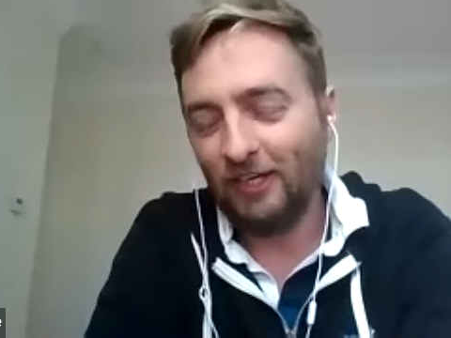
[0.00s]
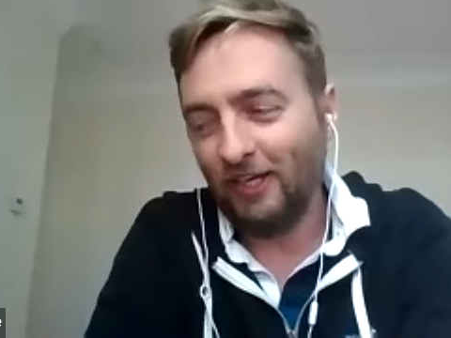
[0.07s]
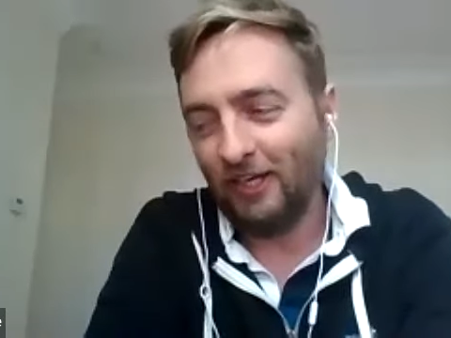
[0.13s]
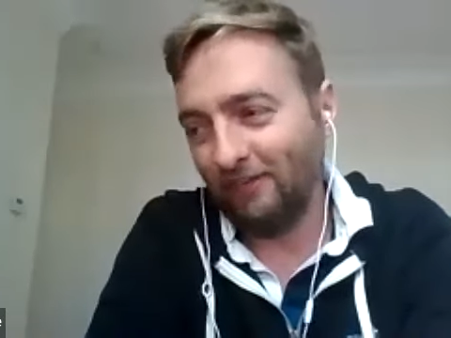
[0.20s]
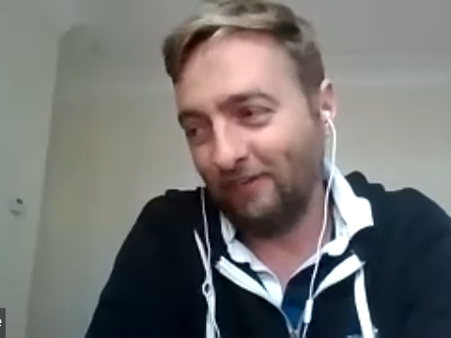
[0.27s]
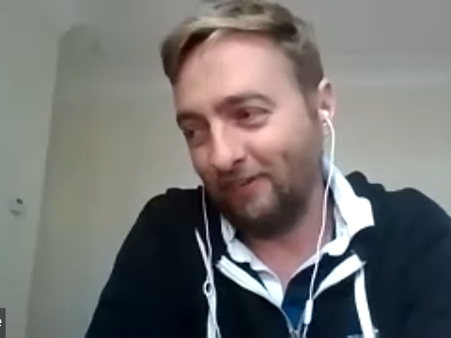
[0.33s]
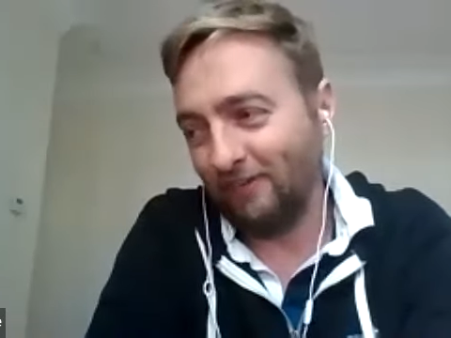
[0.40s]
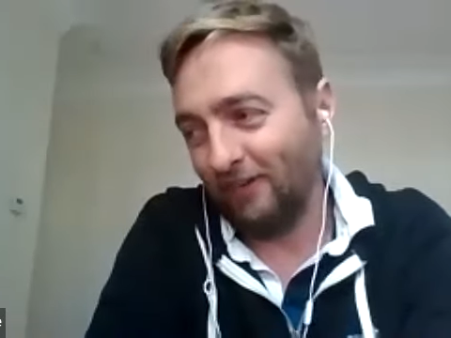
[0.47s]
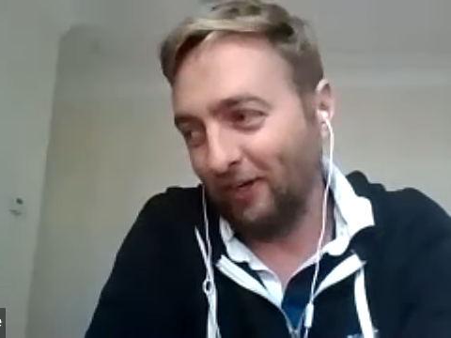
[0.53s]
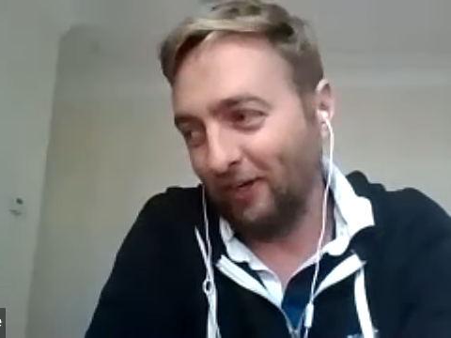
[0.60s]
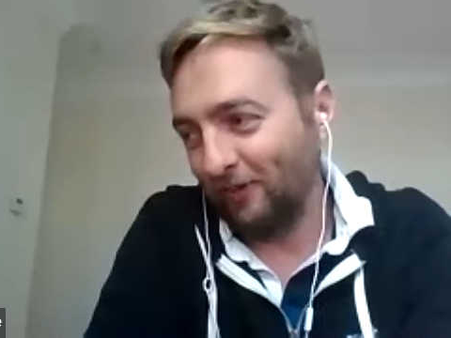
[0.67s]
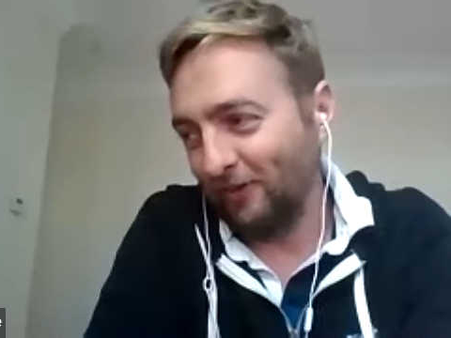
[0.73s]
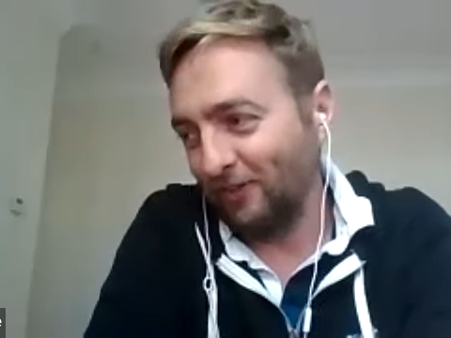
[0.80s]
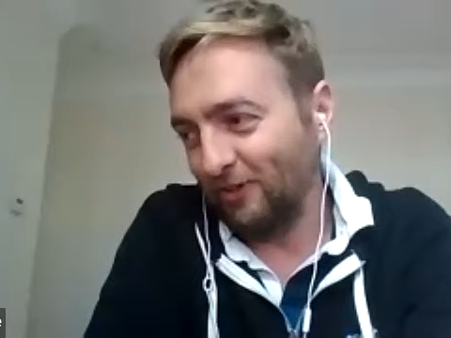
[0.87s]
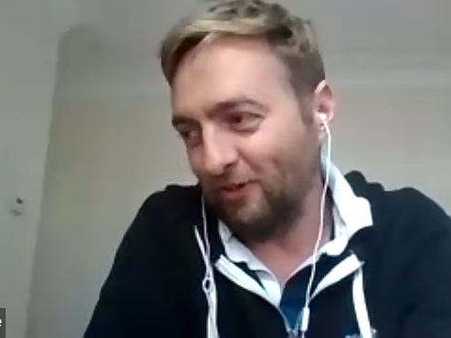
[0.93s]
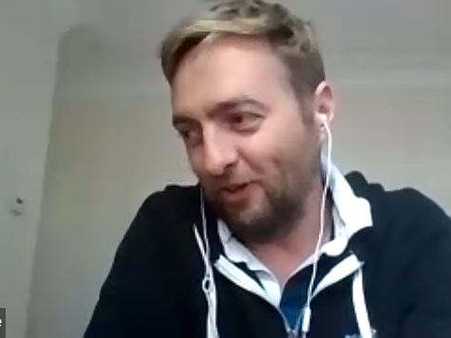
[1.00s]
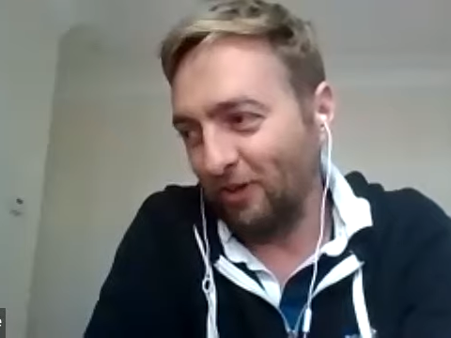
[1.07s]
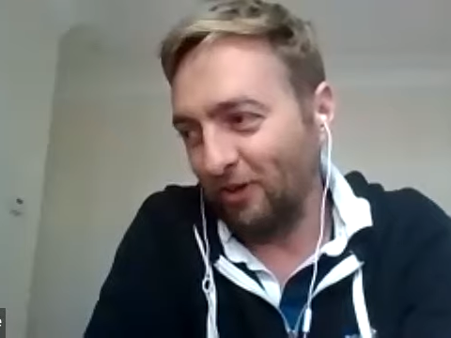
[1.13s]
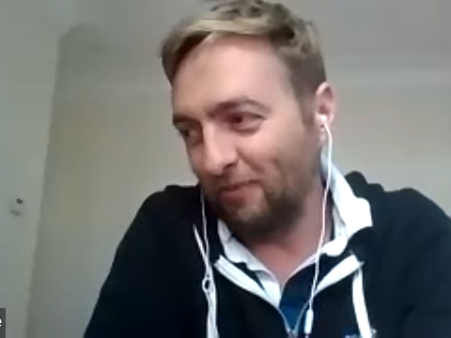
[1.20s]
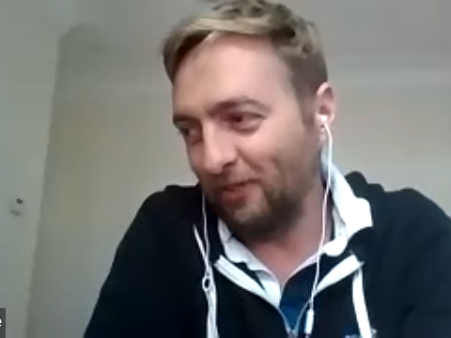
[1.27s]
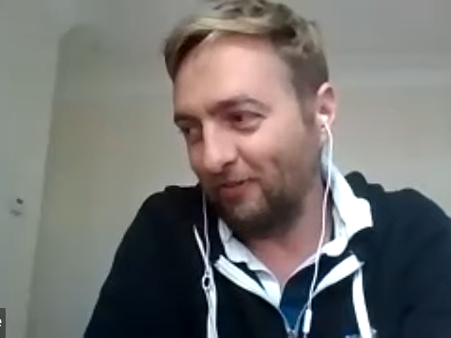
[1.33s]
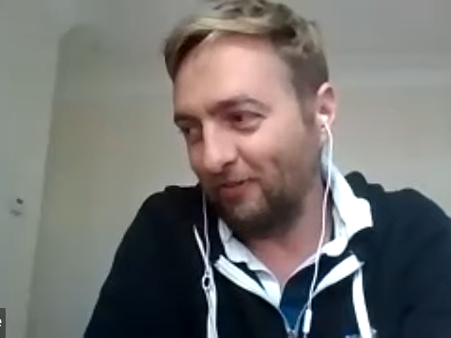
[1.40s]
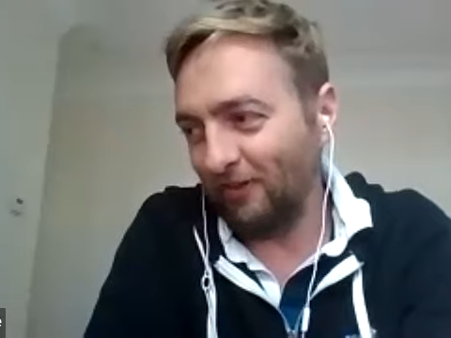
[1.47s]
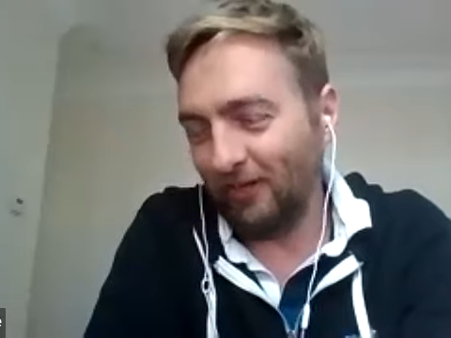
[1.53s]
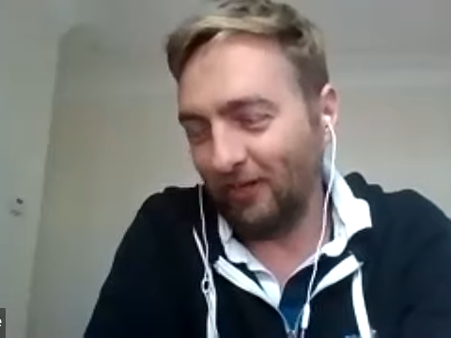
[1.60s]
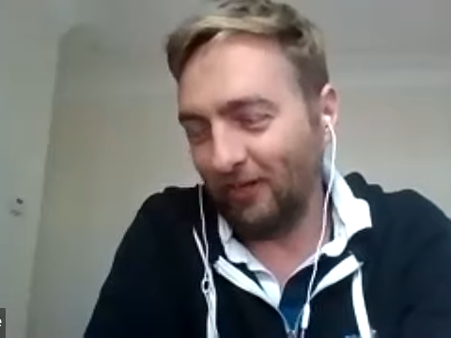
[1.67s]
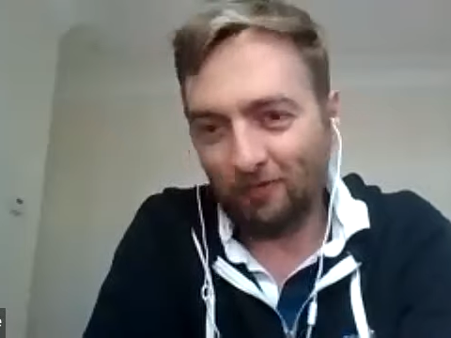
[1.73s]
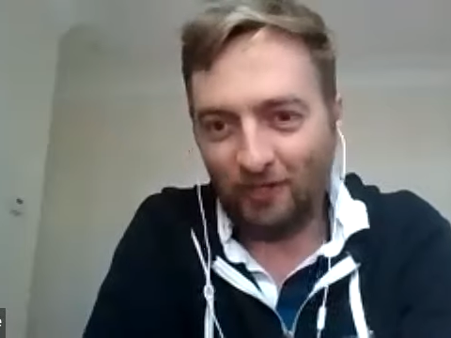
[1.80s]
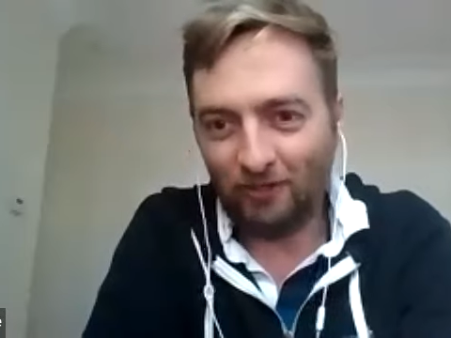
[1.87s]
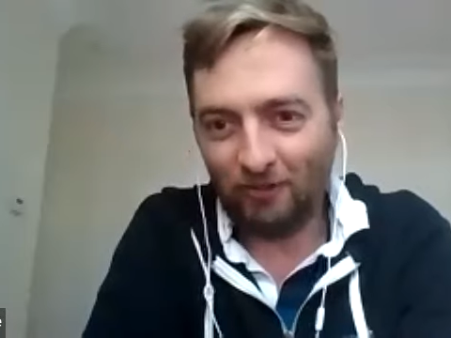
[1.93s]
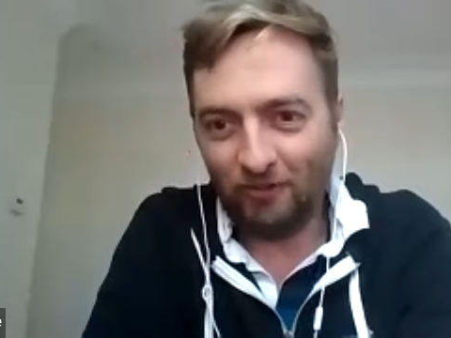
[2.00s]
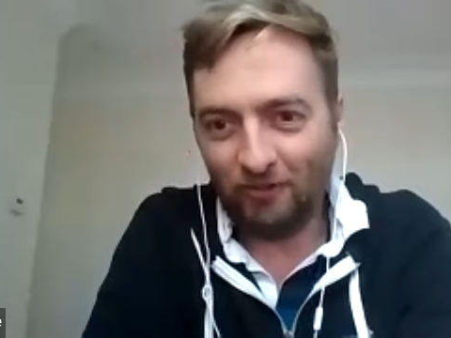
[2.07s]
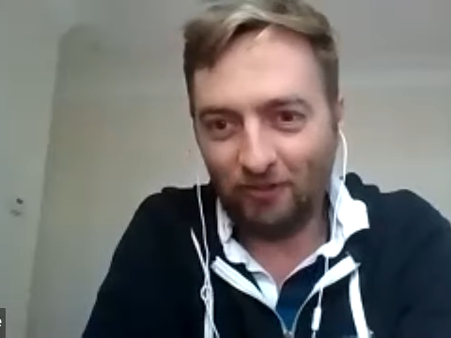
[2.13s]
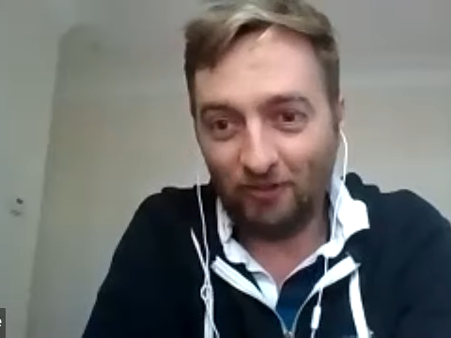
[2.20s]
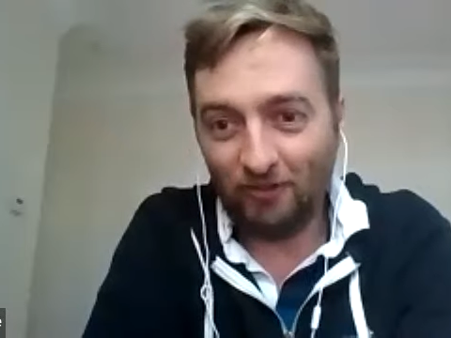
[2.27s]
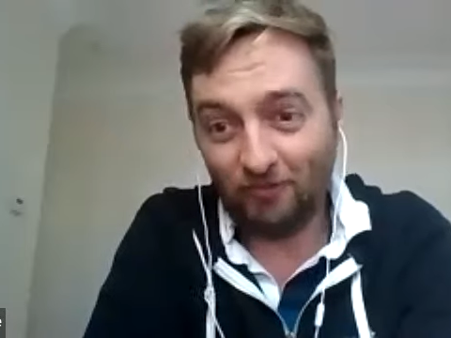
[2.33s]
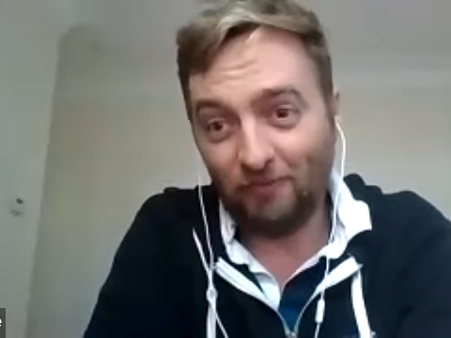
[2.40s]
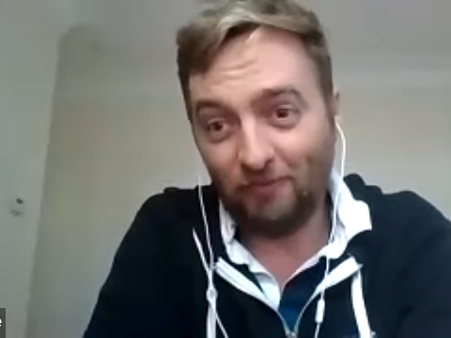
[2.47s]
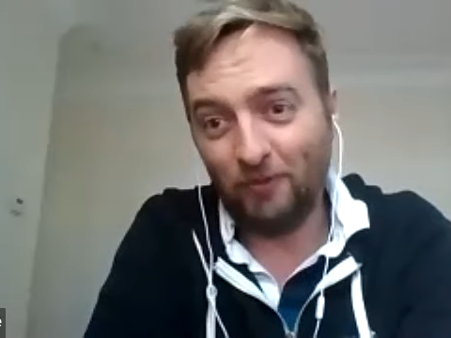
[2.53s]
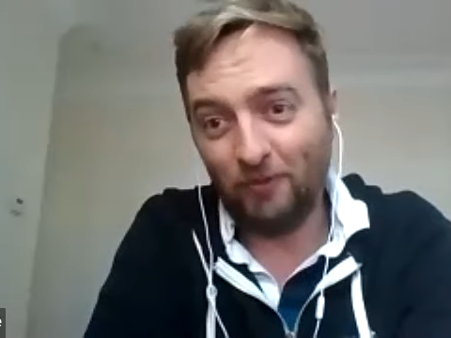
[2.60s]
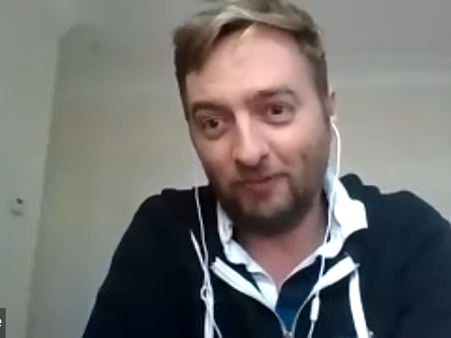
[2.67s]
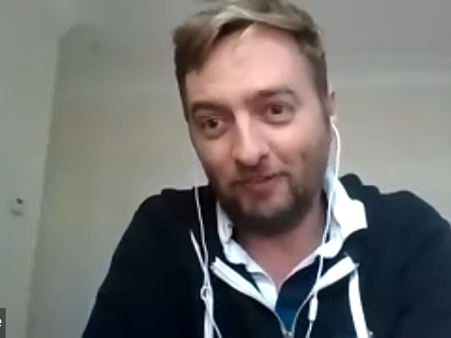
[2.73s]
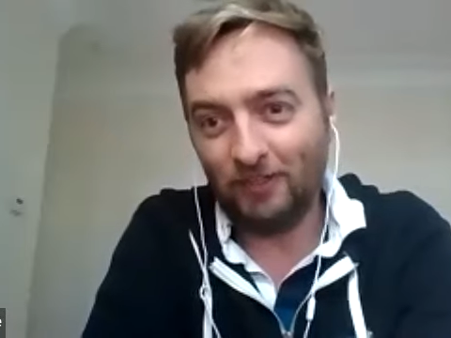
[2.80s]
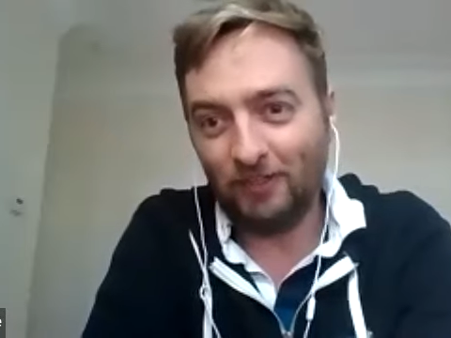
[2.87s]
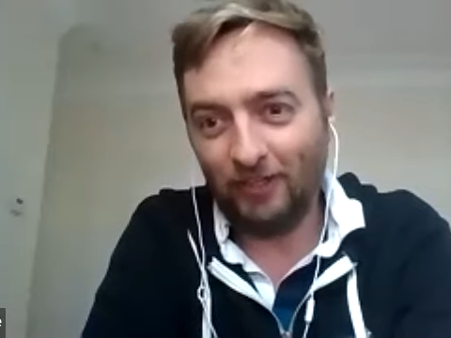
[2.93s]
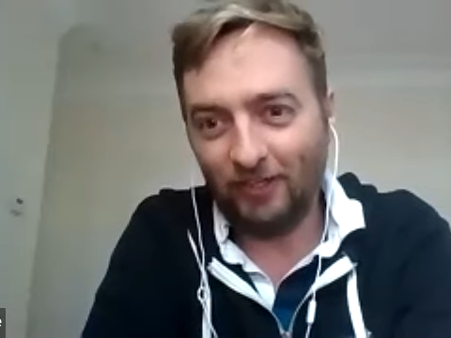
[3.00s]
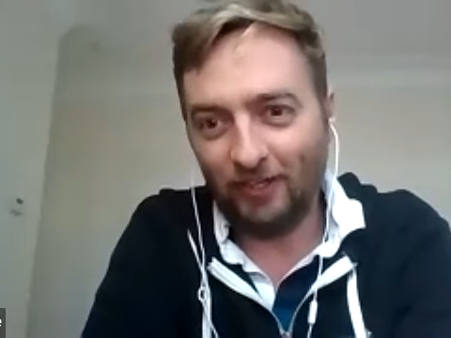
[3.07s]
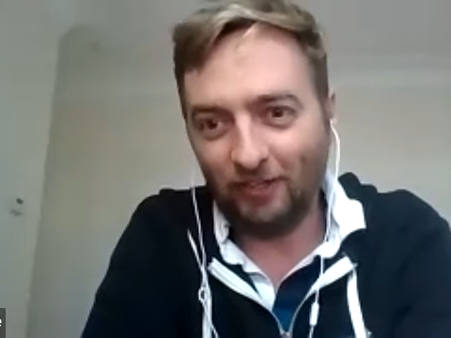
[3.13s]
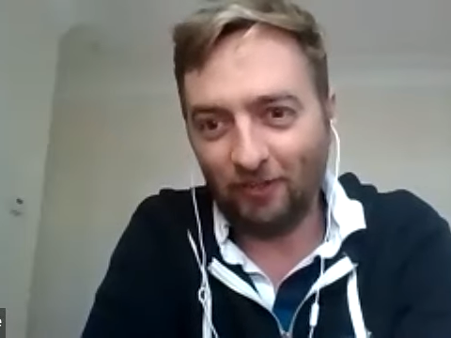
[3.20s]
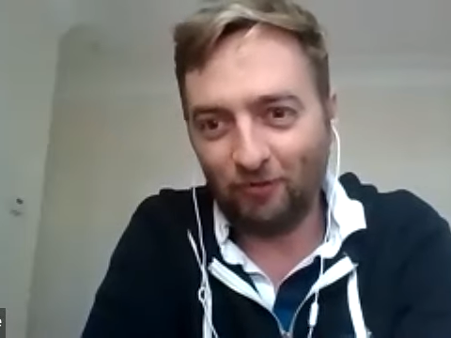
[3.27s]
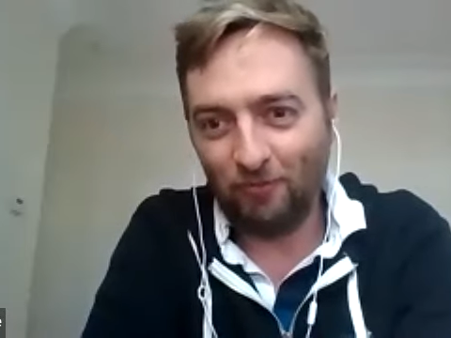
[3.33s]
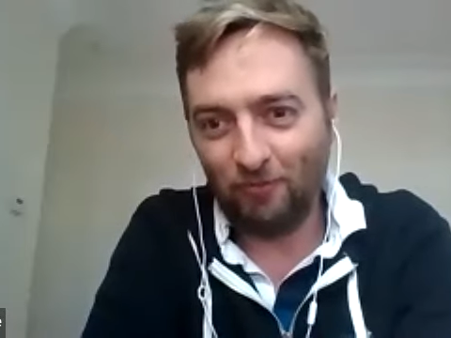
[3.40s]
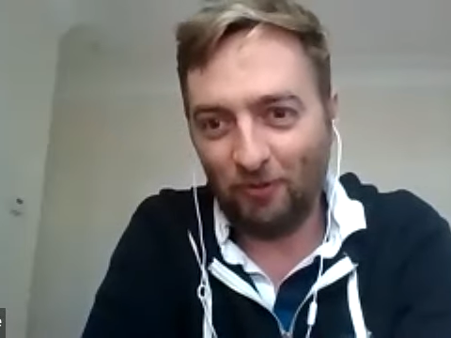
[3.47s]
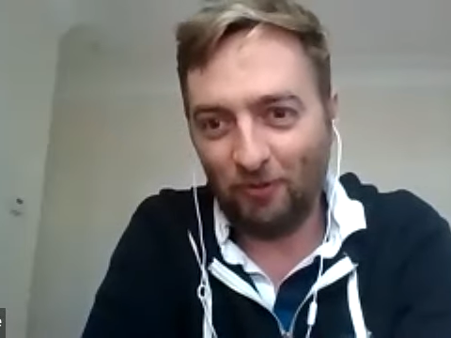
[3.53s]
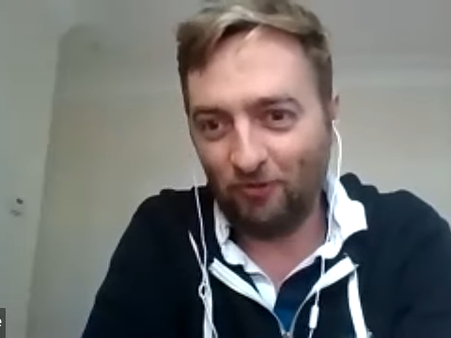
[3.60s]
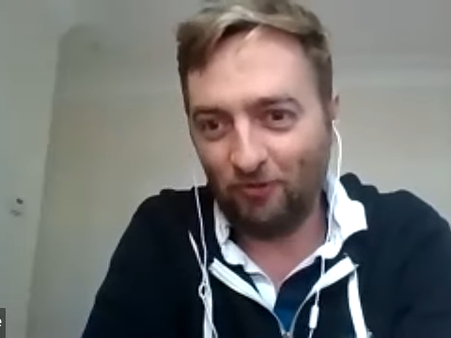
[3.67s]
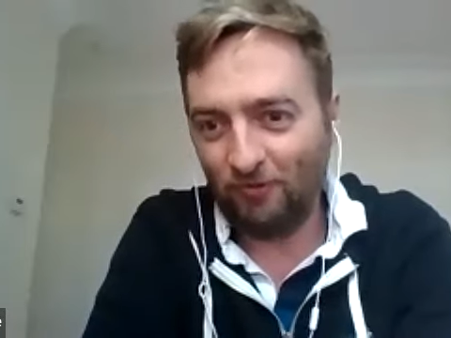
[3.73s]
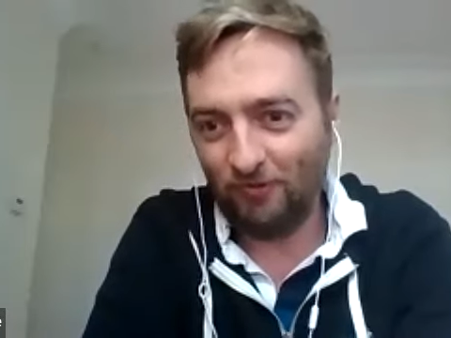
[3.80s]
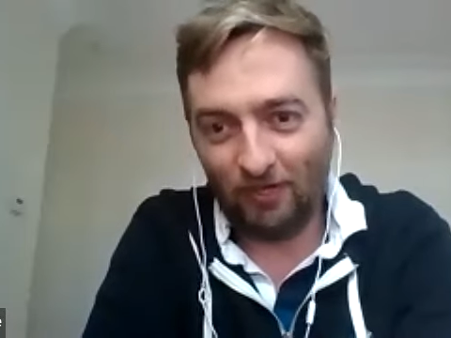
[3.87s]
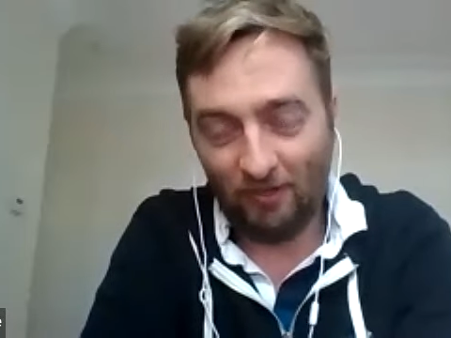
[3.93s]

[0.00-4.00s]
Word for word: And so, show me a startup founder that doesn't want to delight their customers.